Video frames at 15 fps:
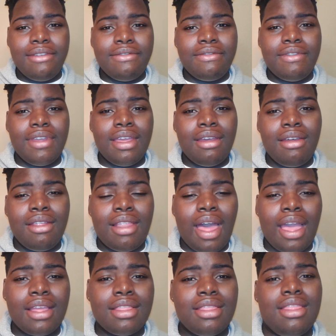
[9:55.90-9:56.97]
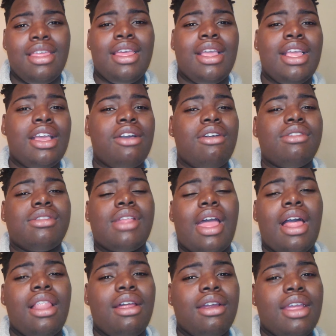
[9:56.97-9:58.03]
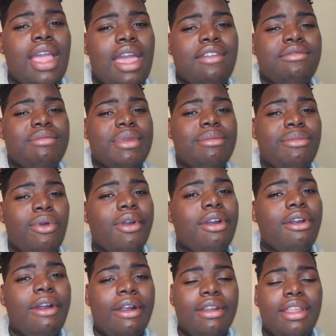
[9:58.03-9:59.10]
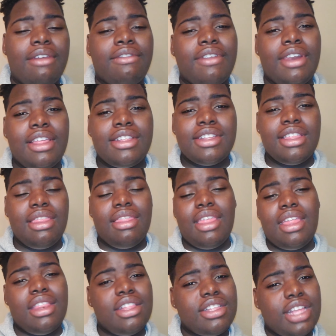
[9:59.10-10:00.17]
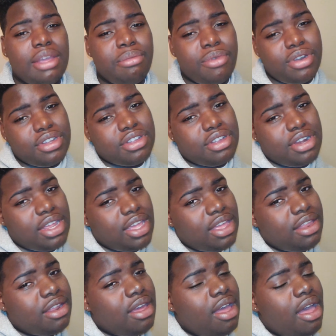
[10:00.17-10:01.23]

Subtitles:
feel like the Eco Styler gave me more curl definition than Shea Moisture did.